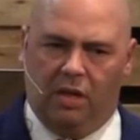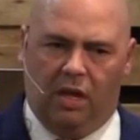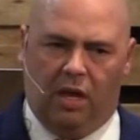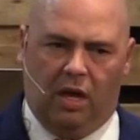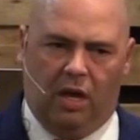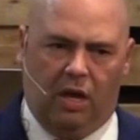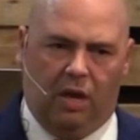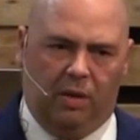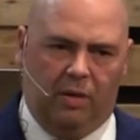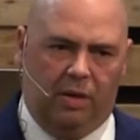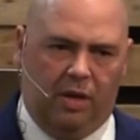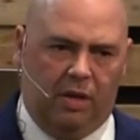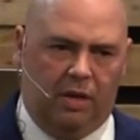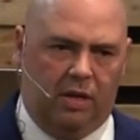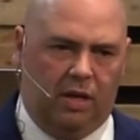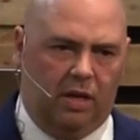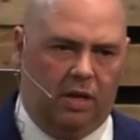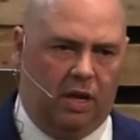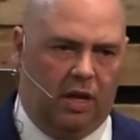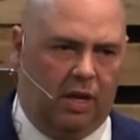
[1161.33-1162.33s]
And
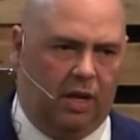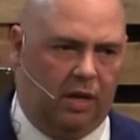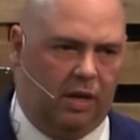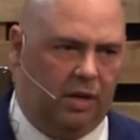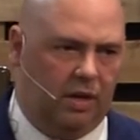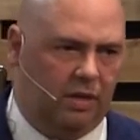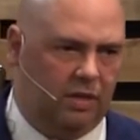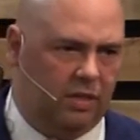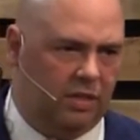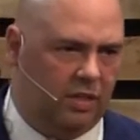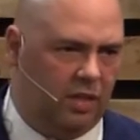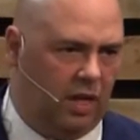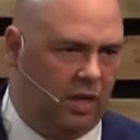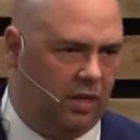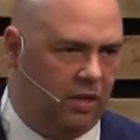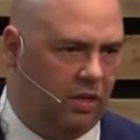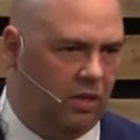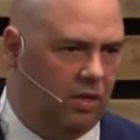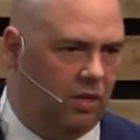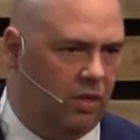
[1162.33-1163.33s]
then I
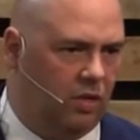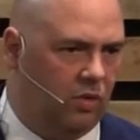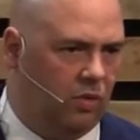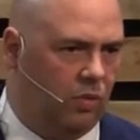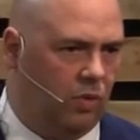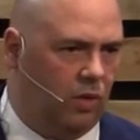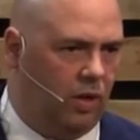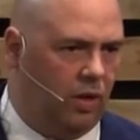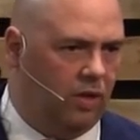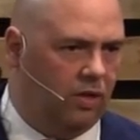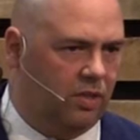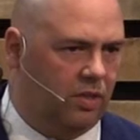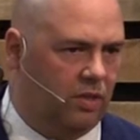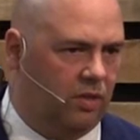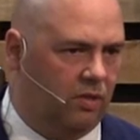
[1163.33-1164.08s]
decided otherwise